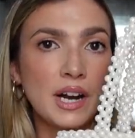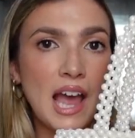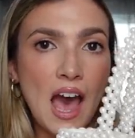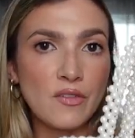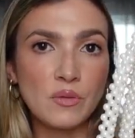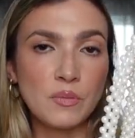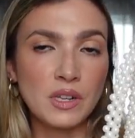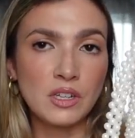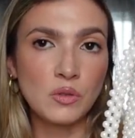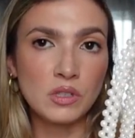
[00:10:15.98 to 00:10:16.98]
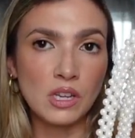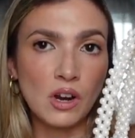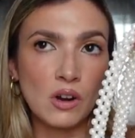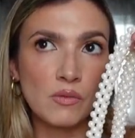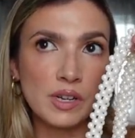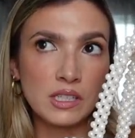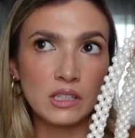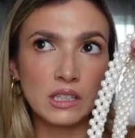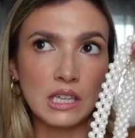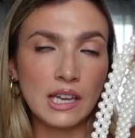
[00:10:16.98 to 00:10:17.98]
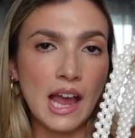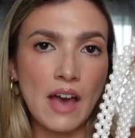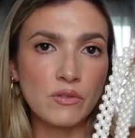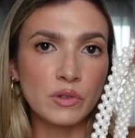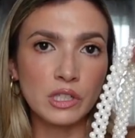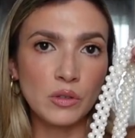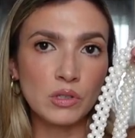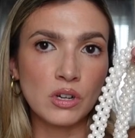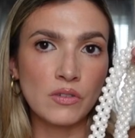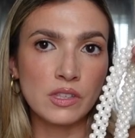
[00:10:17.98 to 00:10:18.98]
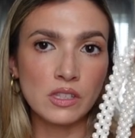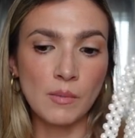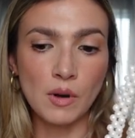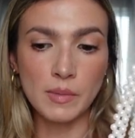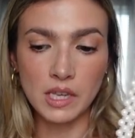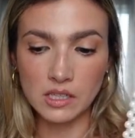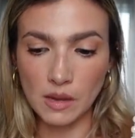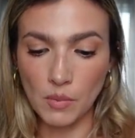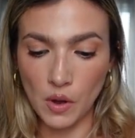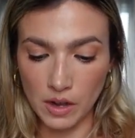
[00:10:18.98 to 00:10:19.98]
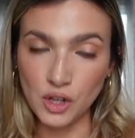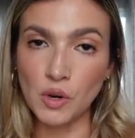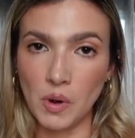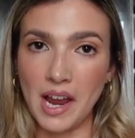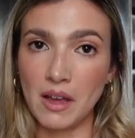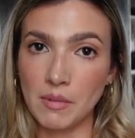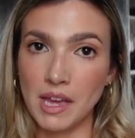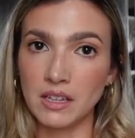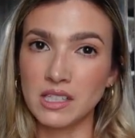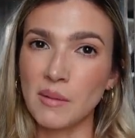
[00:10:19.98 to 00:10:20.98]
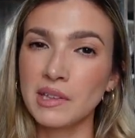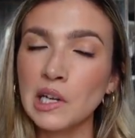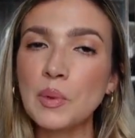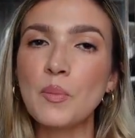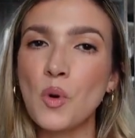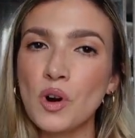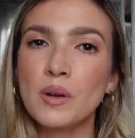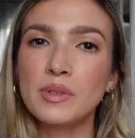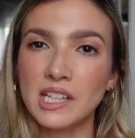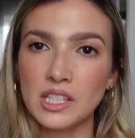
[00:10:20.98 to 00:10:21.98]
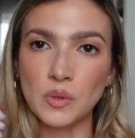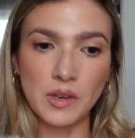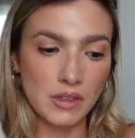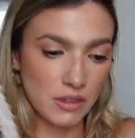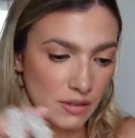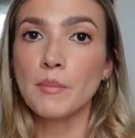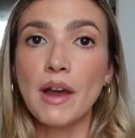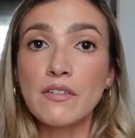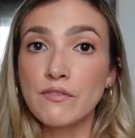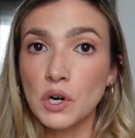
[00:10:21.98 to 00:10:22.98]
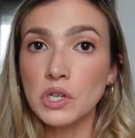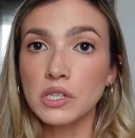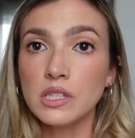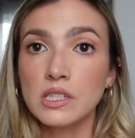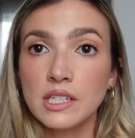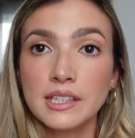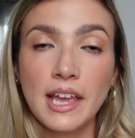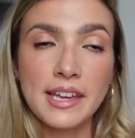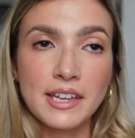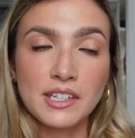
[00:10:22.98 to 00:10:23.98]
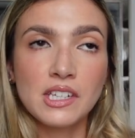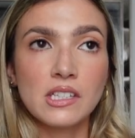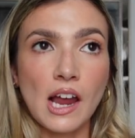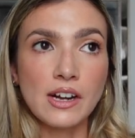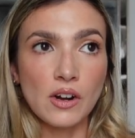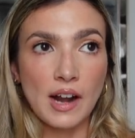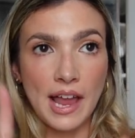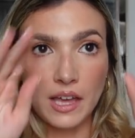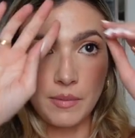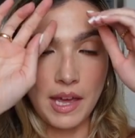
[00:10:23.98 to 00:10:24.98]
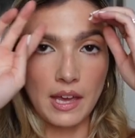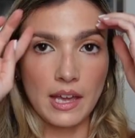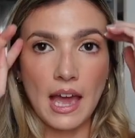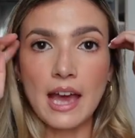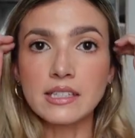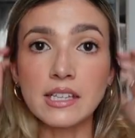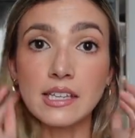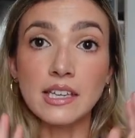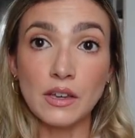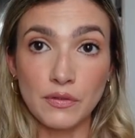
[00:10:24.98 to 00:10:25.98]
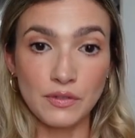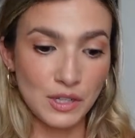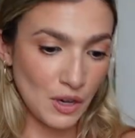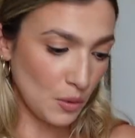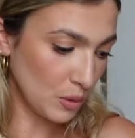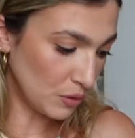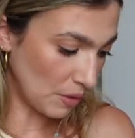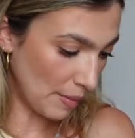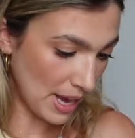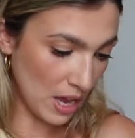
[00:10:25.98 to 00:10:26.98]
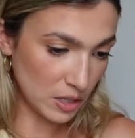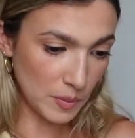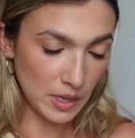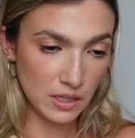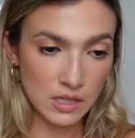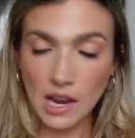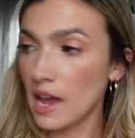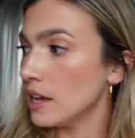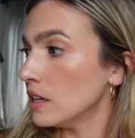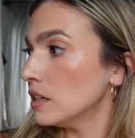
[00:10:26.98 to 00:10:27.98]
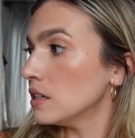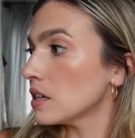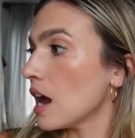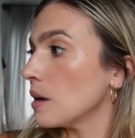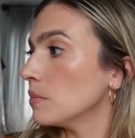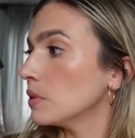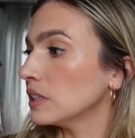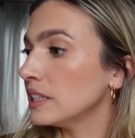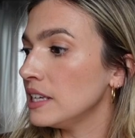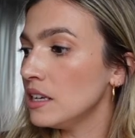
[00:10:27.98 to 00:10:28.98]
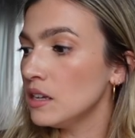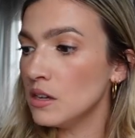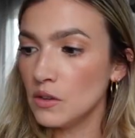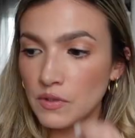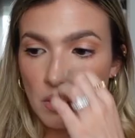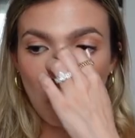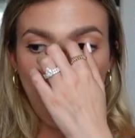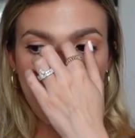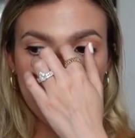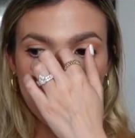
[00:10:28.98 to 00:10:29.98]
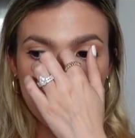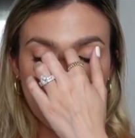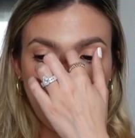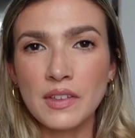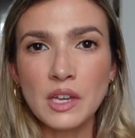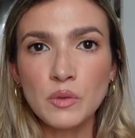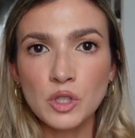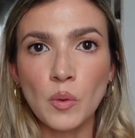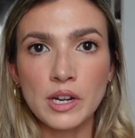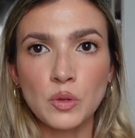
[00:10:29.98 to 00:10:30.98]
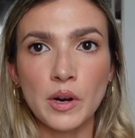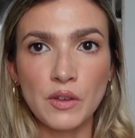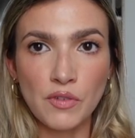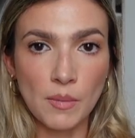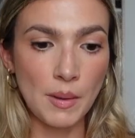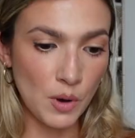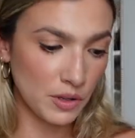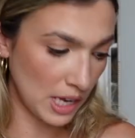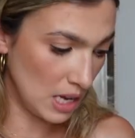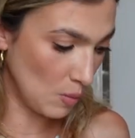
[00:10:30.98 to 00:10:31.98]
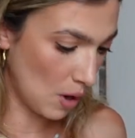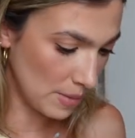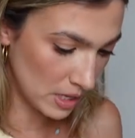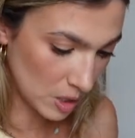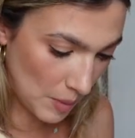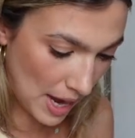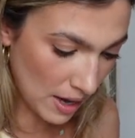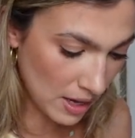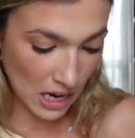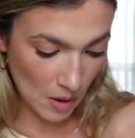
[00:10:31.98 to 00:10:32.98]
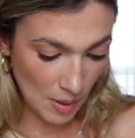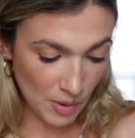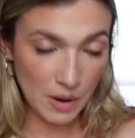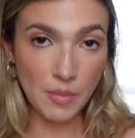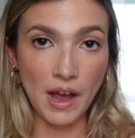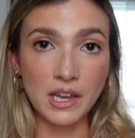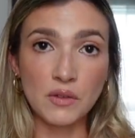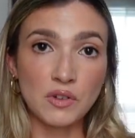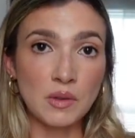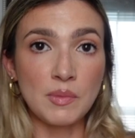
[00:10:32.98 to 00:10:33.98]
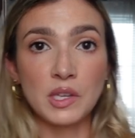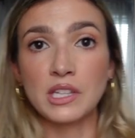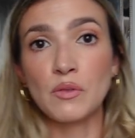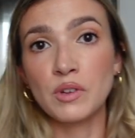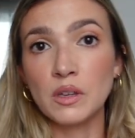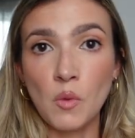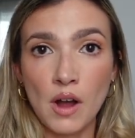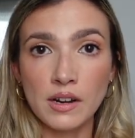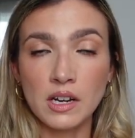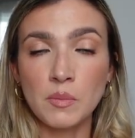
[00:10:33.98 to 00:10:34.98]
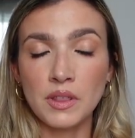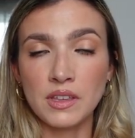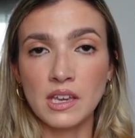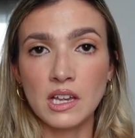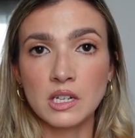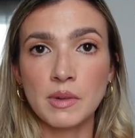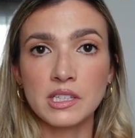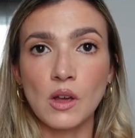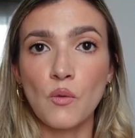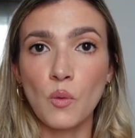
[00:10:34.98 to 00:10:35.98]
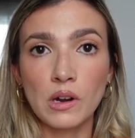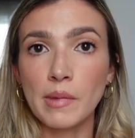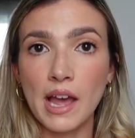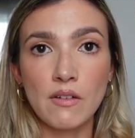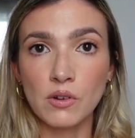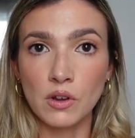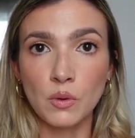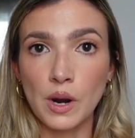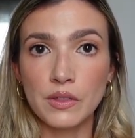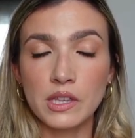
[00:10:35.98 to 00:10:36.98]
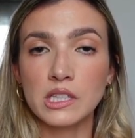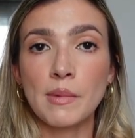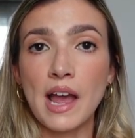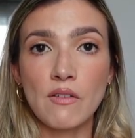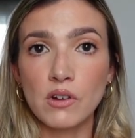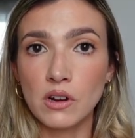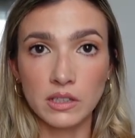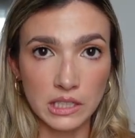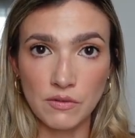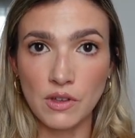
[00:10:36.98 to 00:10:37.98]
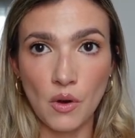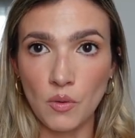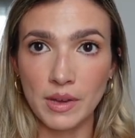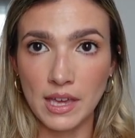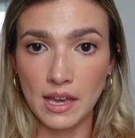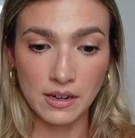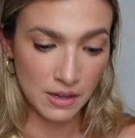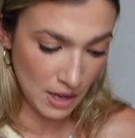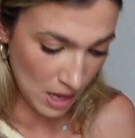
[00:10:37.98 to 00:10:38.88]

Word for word: but I haven't been using her recently like I haven't really used her this summer because I bought newer handbags that I'm a little bit more obsessed with my first like designer handbag as a gift was from my husband and I believe it was, I think it was 2020 for my birthday, he bought me this bag and I remember him buying it for me because I really wanted it but thinking to myself, when am I ever gonna wear this? Am I ever gonna leave the home again?